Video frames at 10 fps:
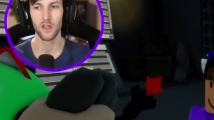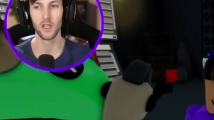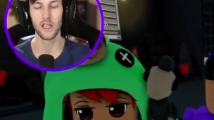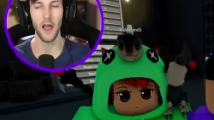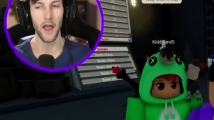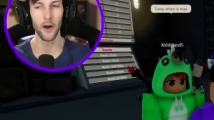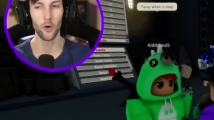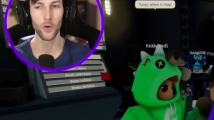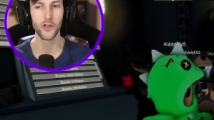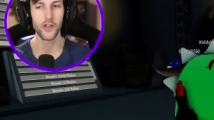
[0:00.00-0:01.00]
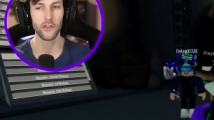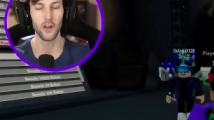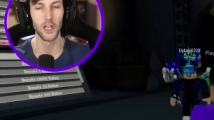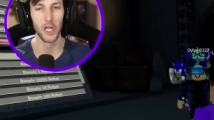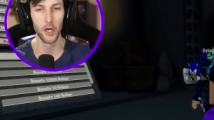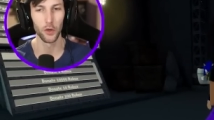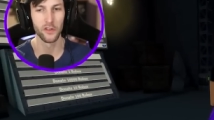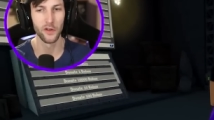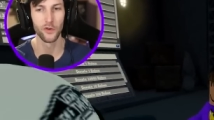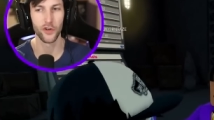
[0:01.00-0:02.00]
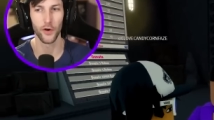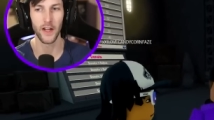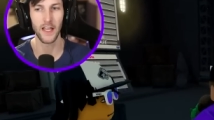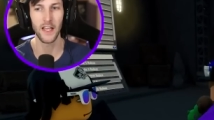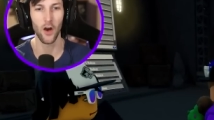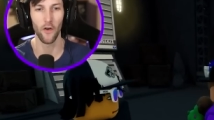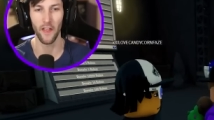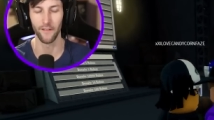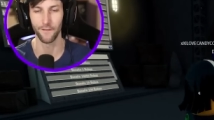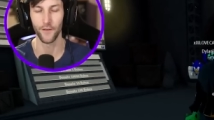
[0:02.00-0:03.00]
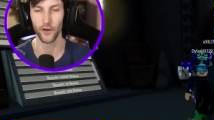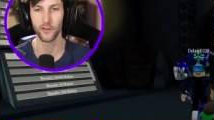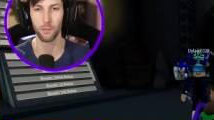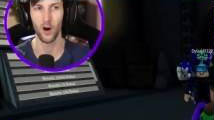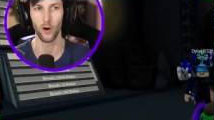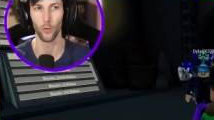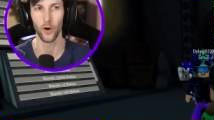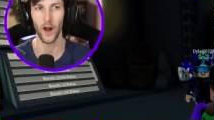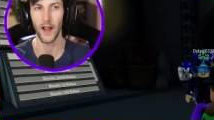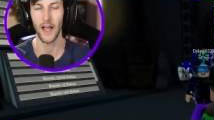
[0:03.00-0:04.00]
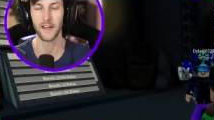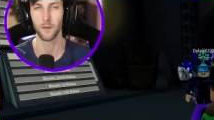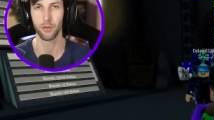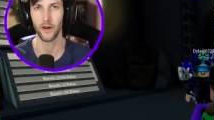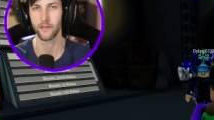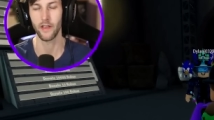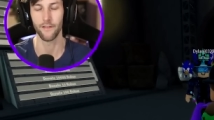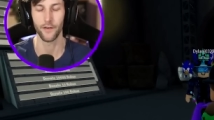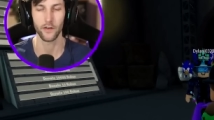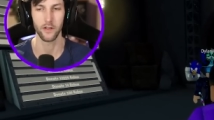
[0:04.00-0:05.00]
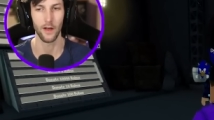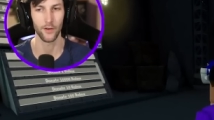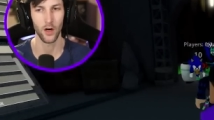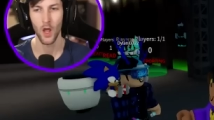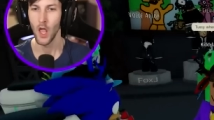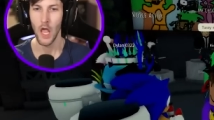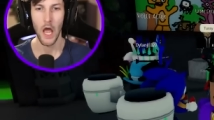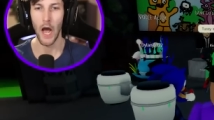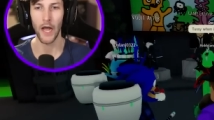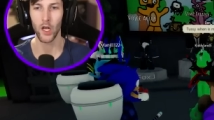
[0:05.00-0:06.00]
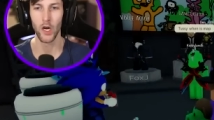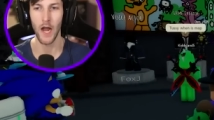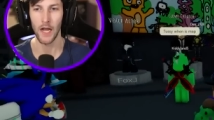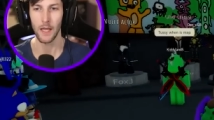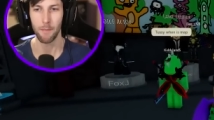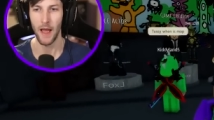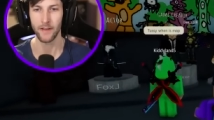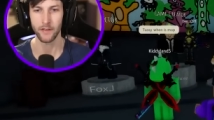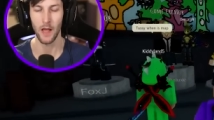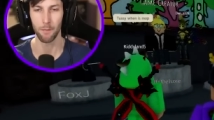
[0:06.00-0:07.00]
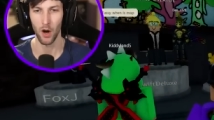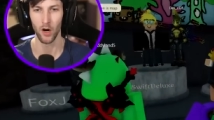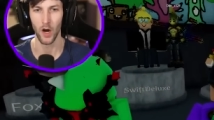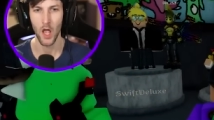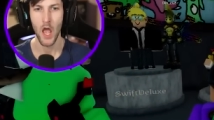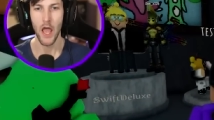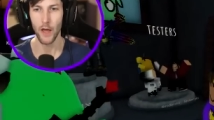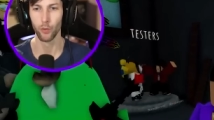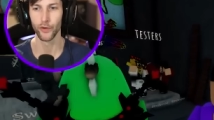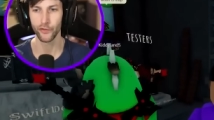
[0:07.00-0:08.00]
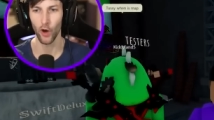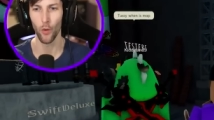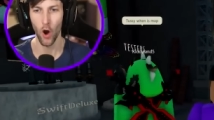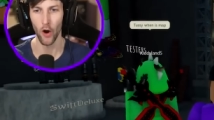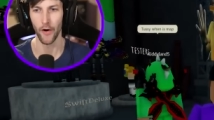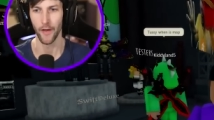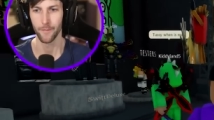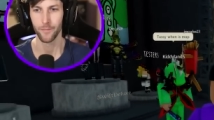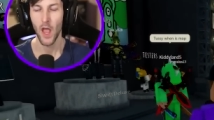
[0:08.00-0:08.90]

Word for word: The ladder was just a little too tricky on that first part where I had to press that first lever. I could not get past that part. It was so hard.